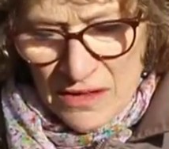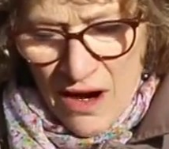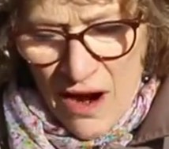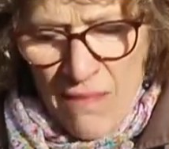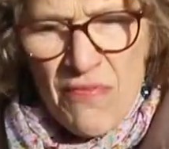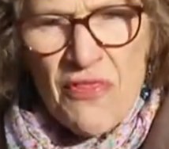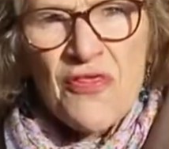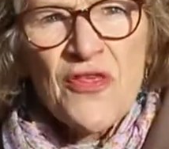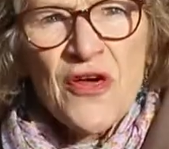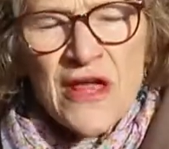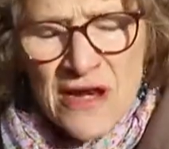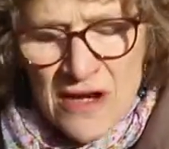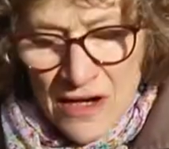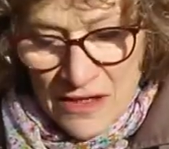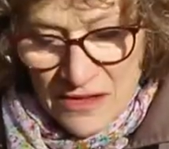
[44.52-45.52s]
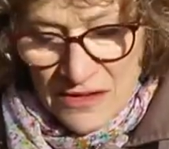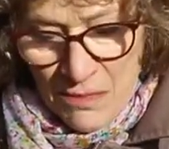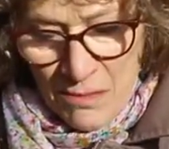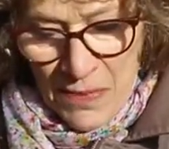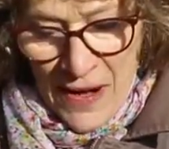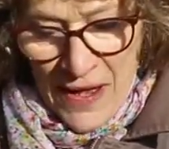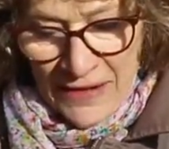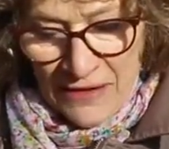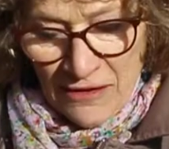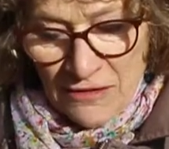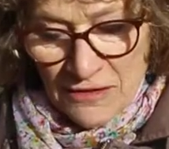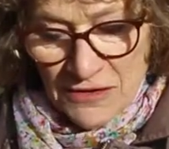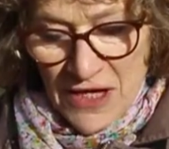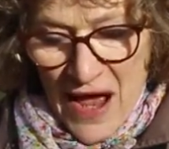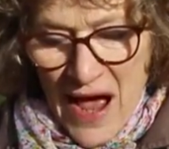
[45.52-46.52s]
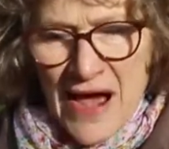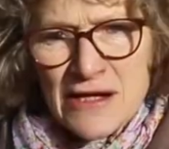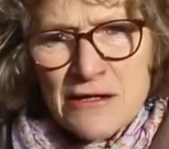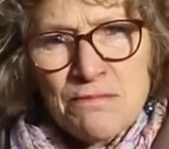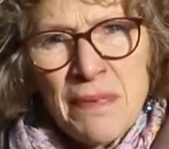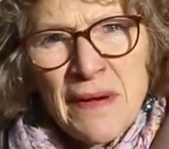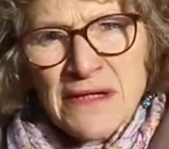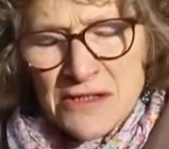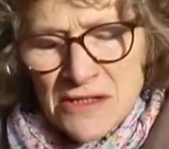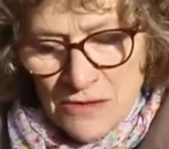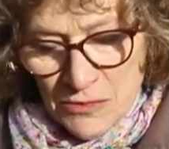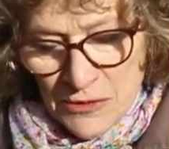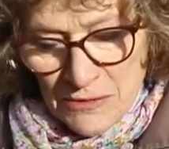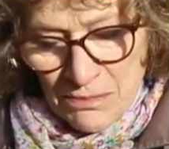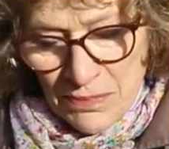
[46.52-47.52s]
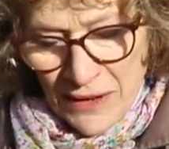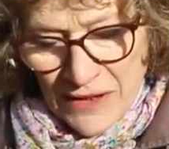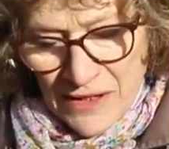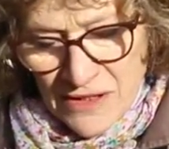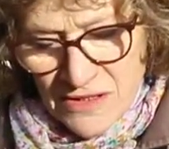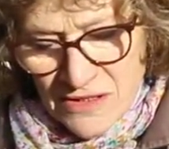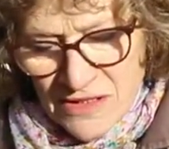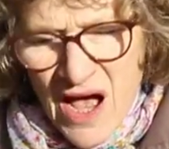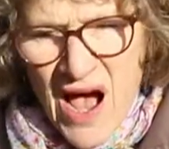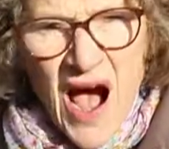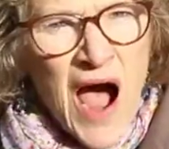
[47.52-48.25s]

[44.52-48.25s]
I'm thin as a placard hand-painted with pleas.